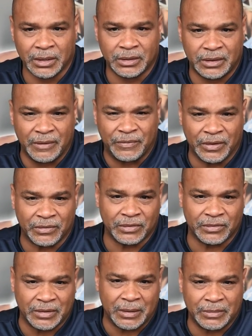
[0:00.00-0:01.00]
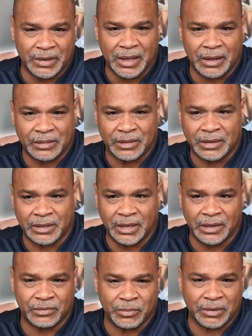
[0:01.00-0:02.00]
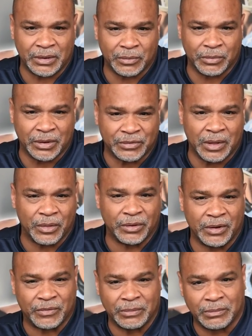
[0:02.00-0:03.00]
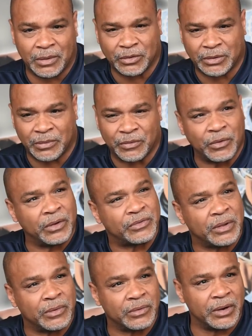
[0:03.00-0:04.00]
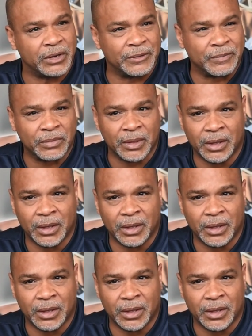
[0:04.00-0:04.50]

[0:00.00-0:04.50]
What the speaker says: Defense is something now I think kids, because all the different multiple fronts that we're running,